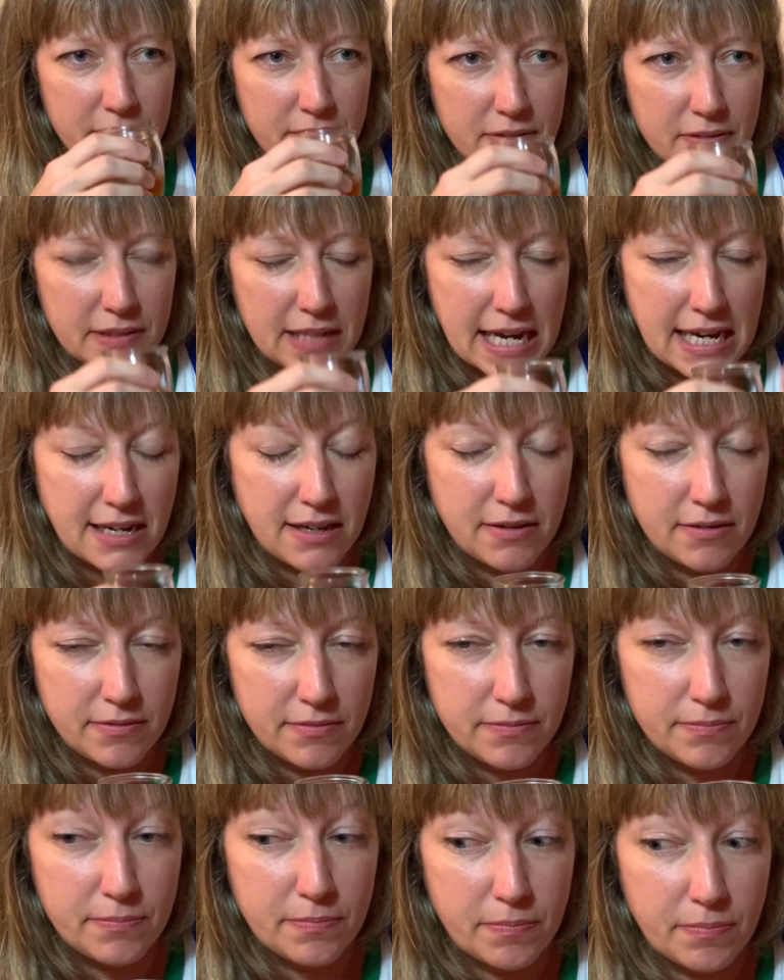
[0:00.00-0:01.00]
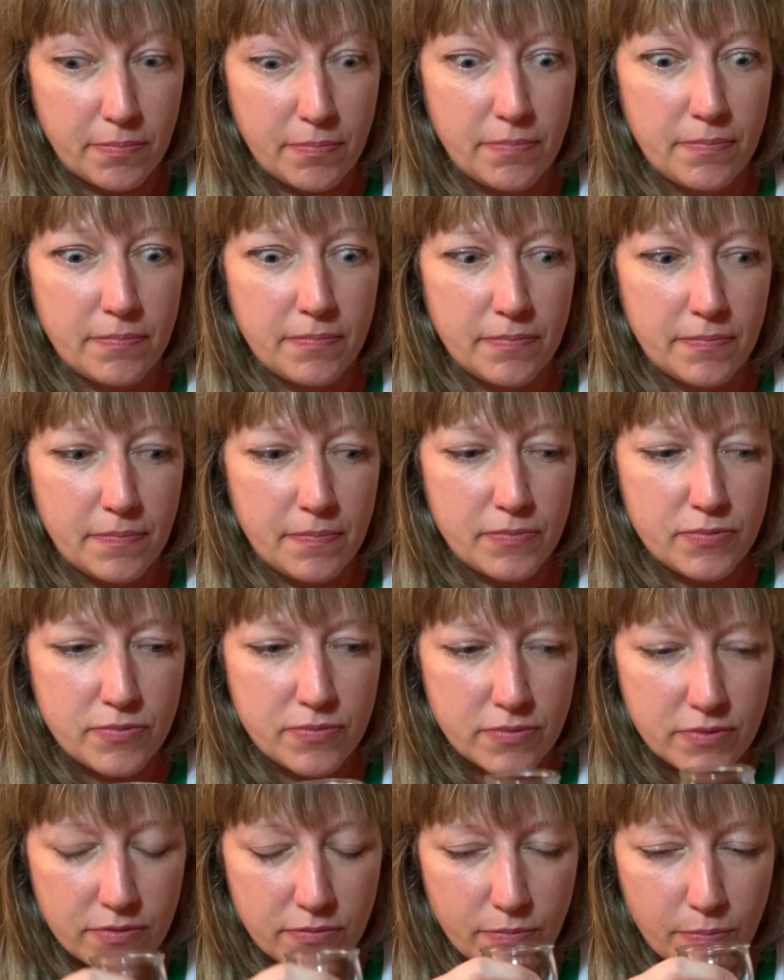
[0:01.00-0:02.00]
like
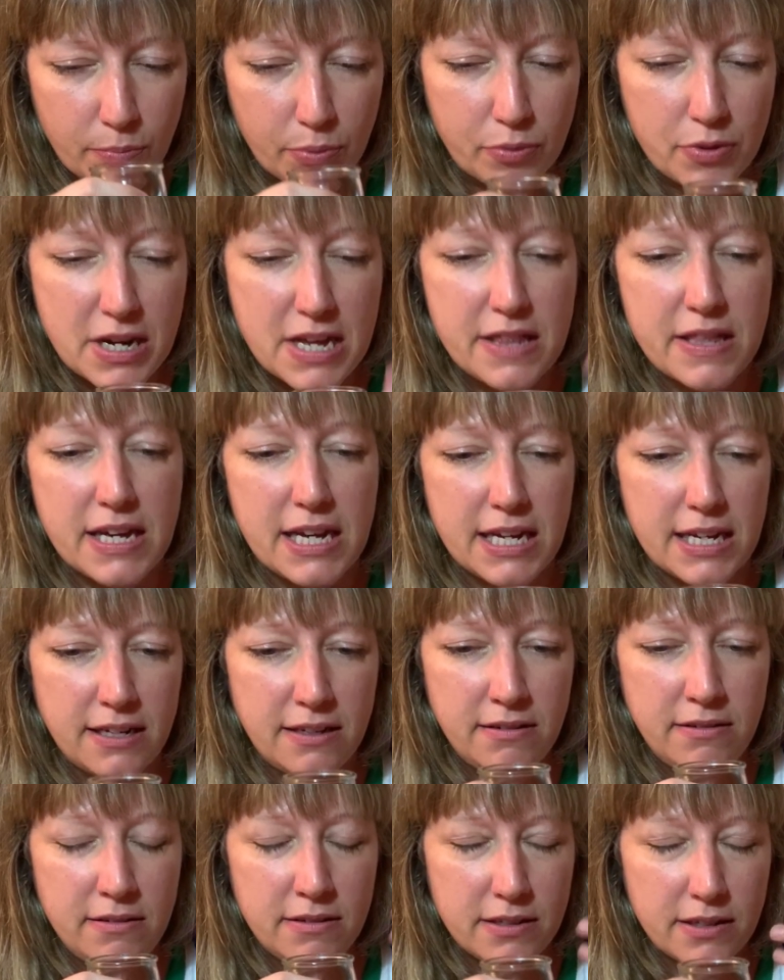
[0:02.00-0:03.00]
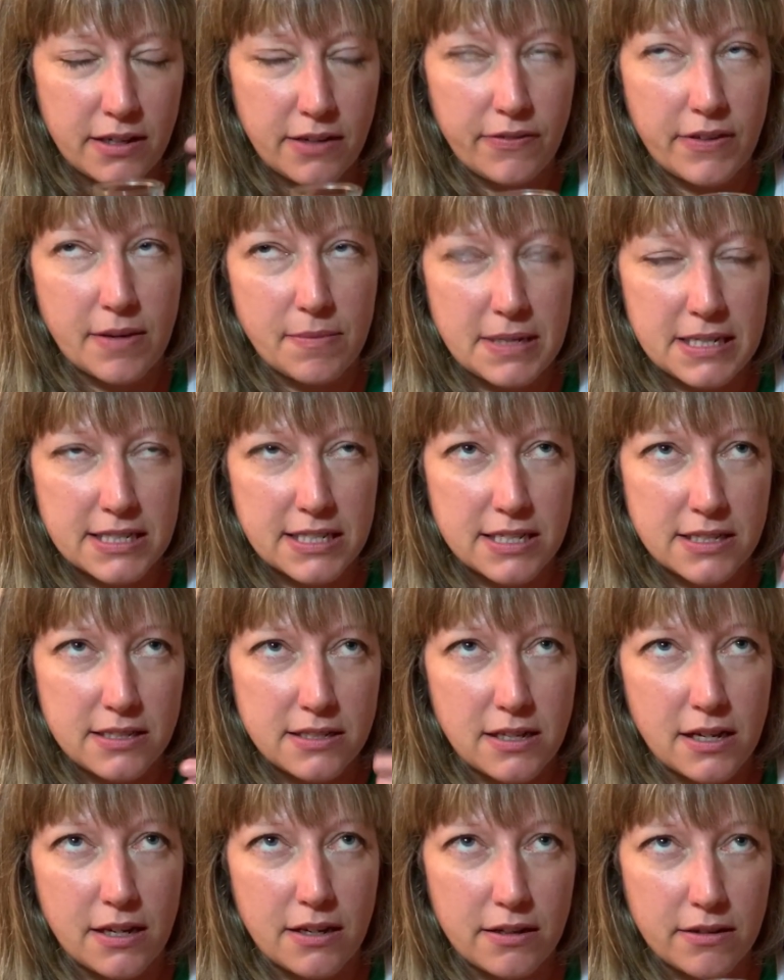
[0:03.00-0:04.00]
breathe in, if that makes sense,
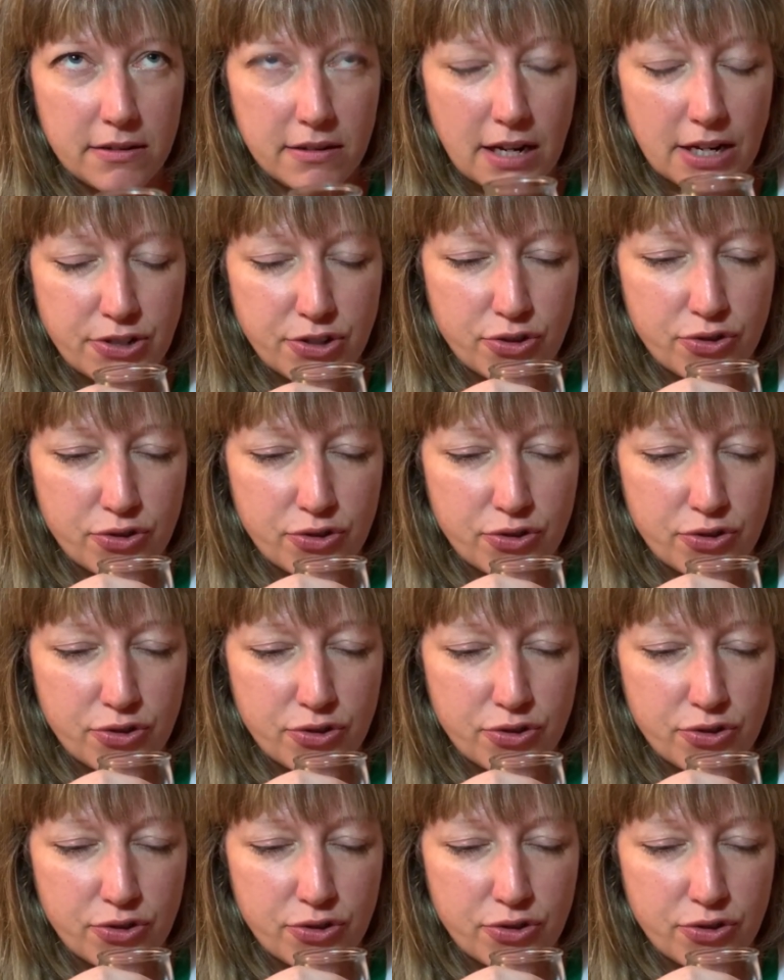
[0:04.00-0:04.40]
like as you're